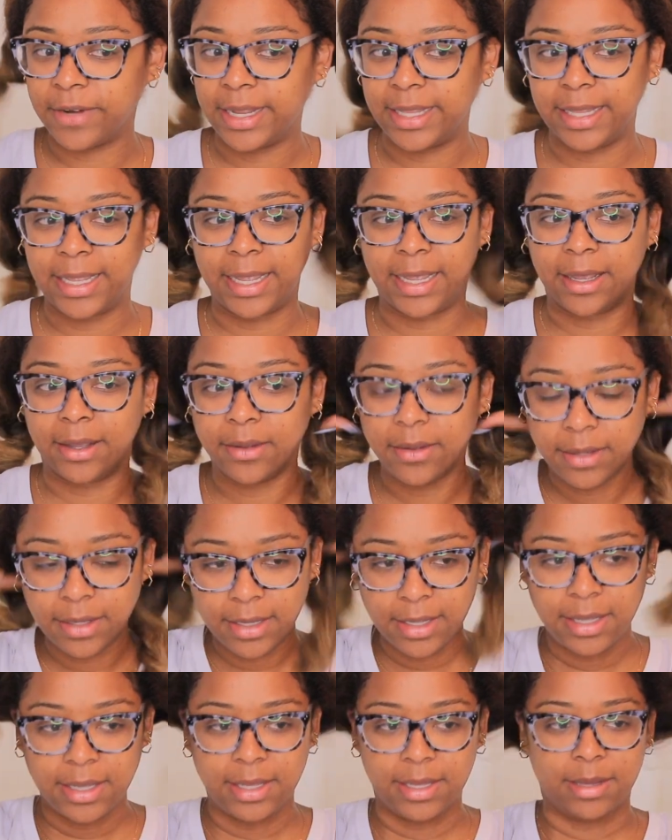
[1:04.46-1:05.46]
right now,
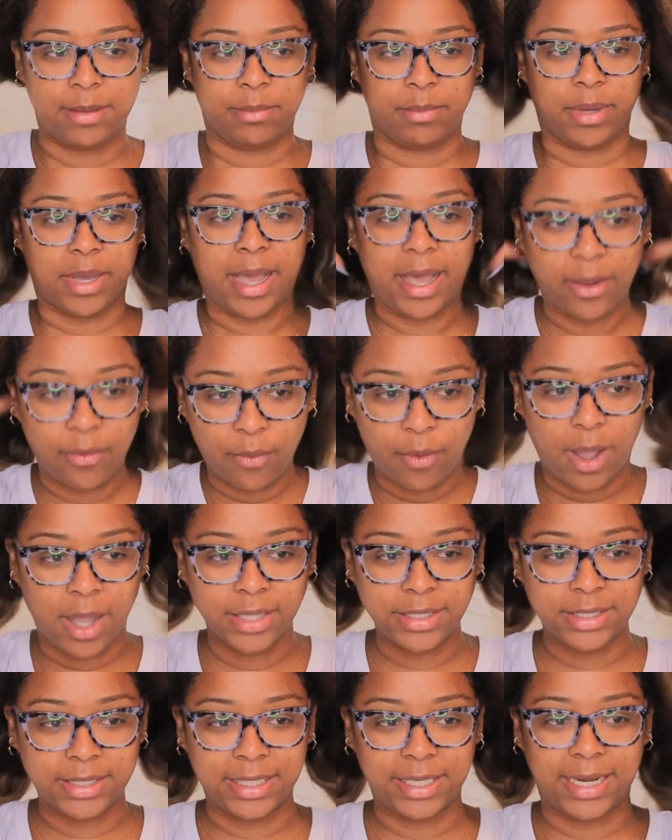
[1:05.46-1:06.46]
but I
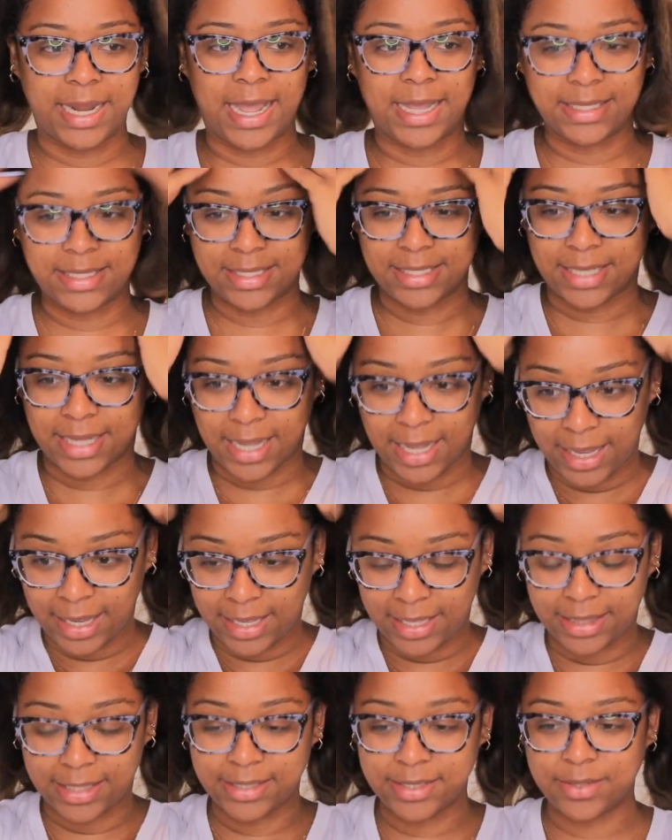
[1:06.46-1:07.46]
washed it last night,
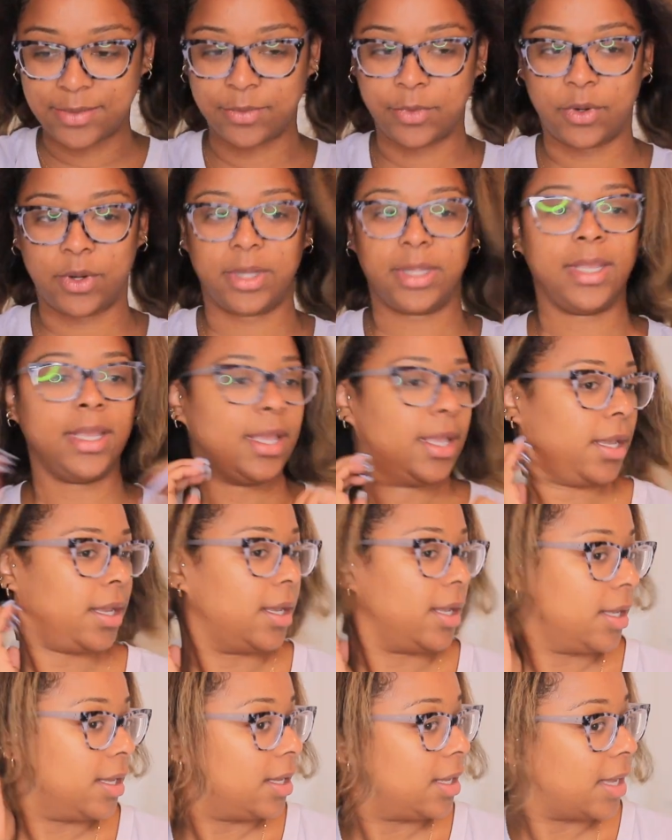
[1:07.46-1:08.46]
and this morning
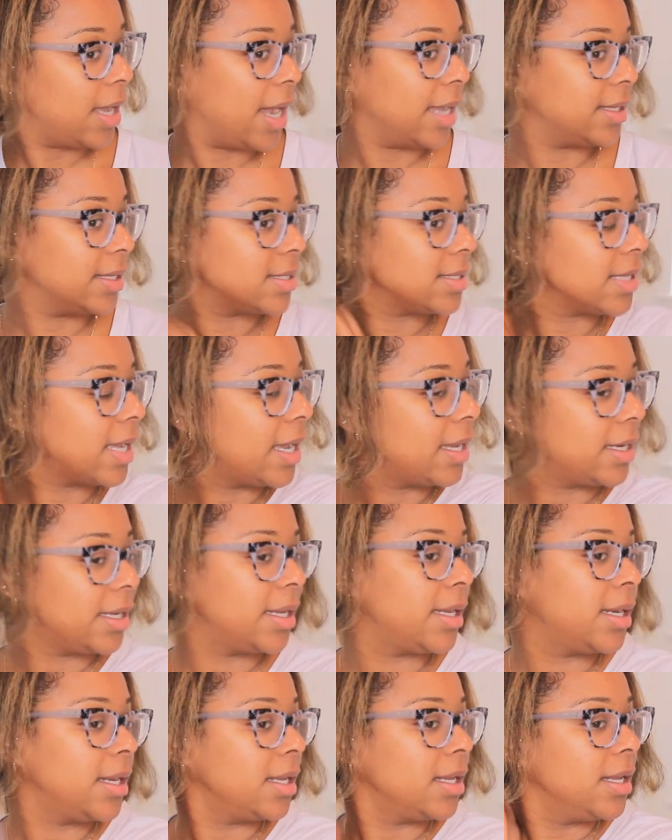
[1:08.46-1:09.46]
I
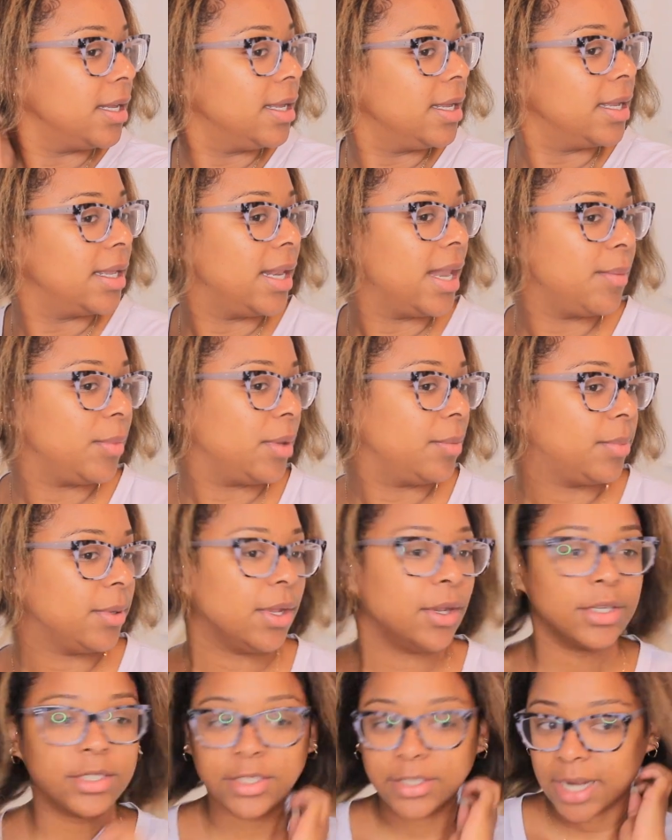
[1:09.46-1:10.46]
decided, let me
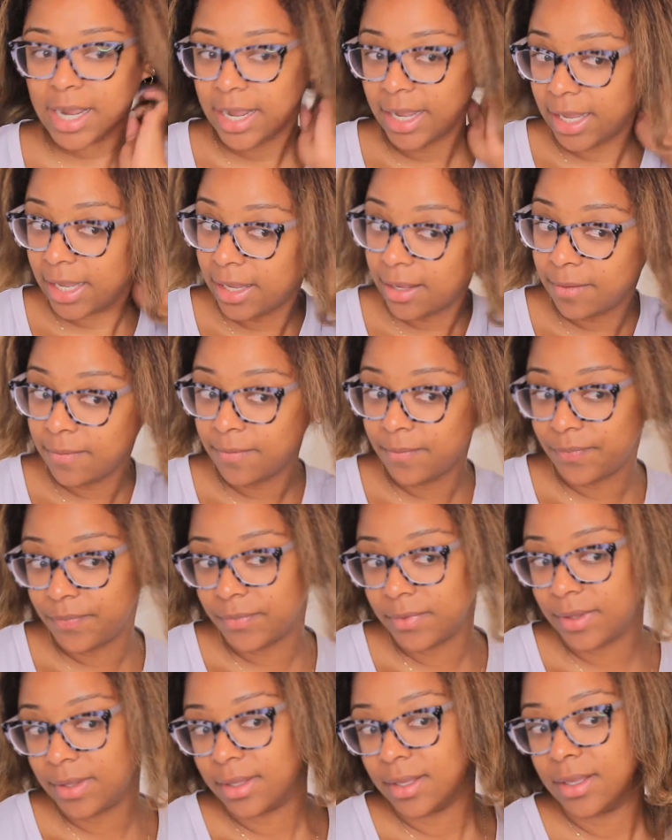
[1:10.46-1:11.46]
blow dry it
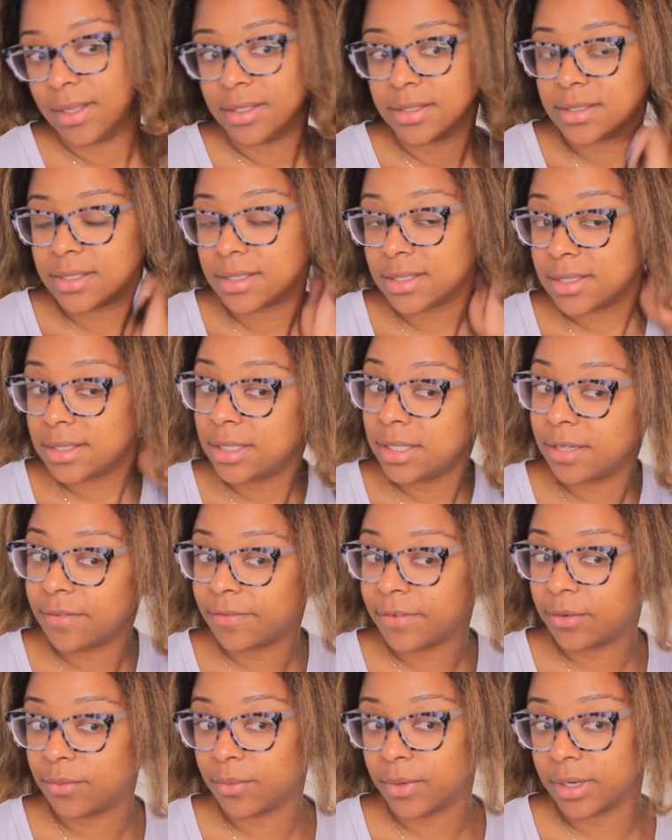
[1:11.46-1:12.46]
to see if
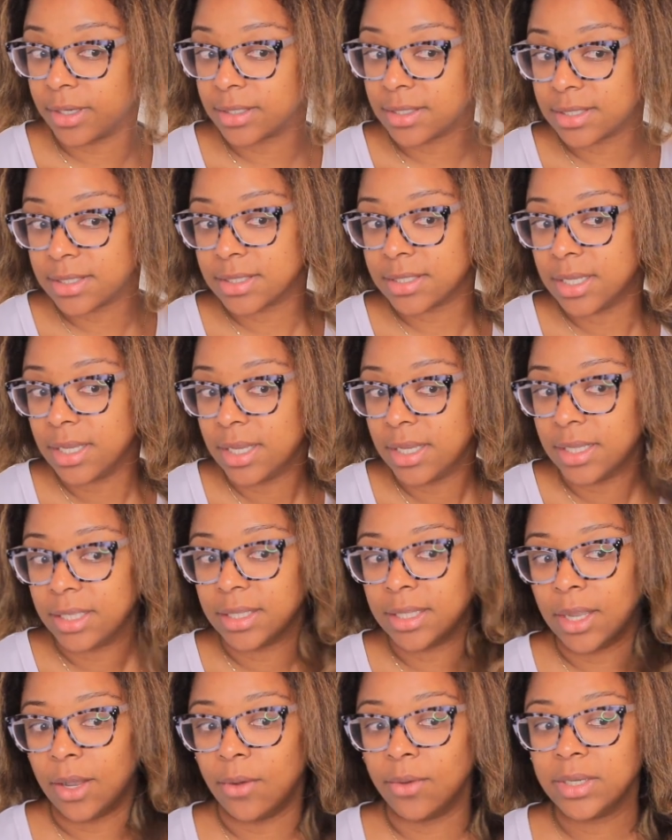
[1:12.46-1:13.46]
it works.
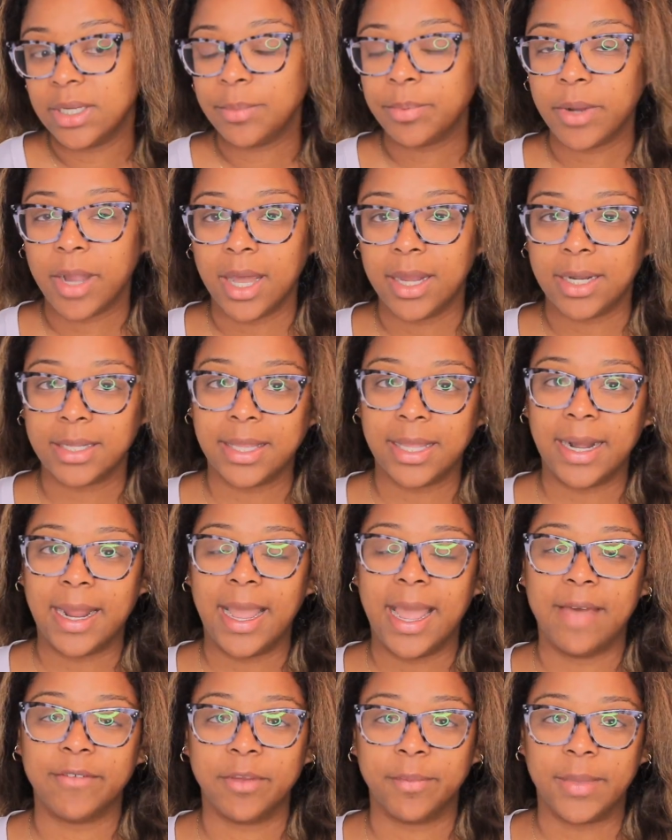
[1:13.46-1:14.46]
The only product that I
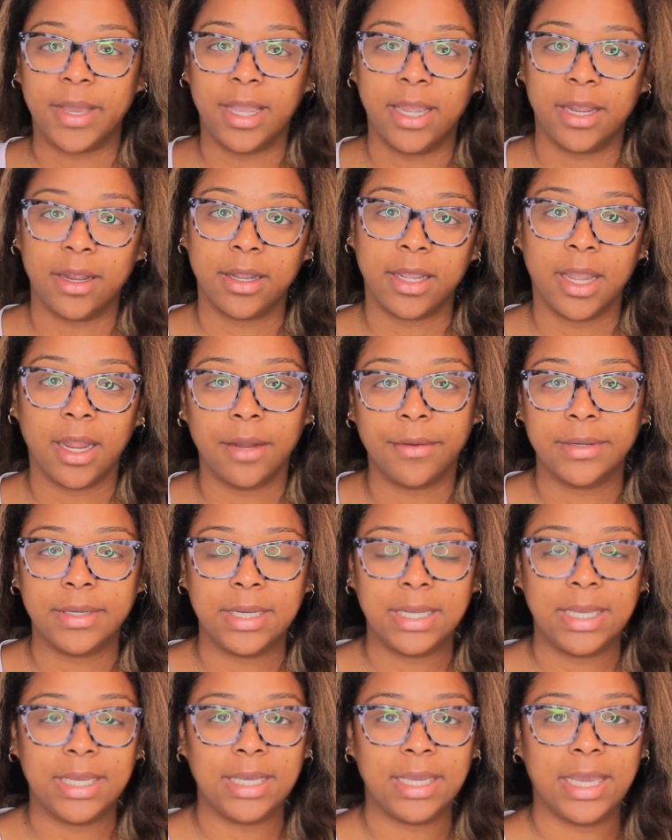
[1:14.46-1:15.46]
have in my hair
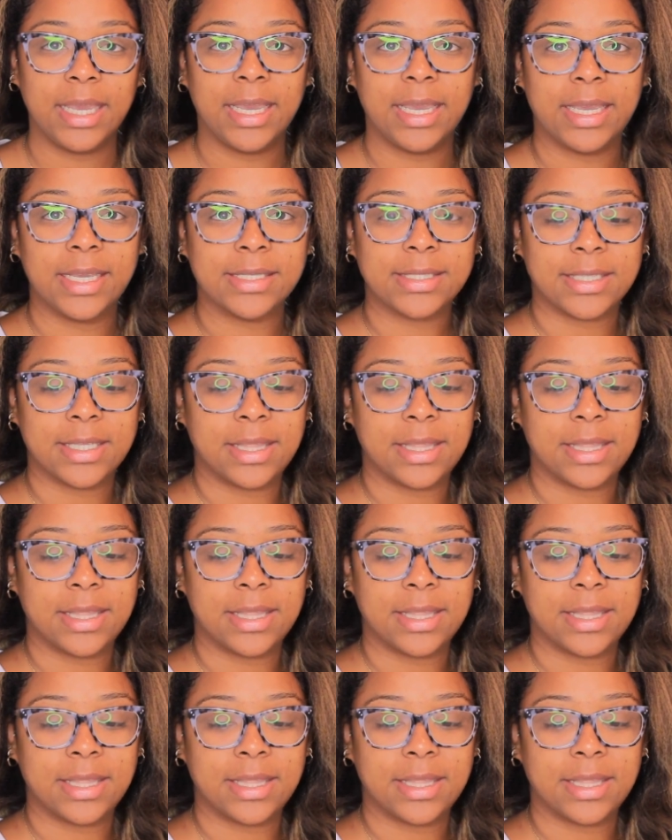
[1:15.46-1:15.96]
currently is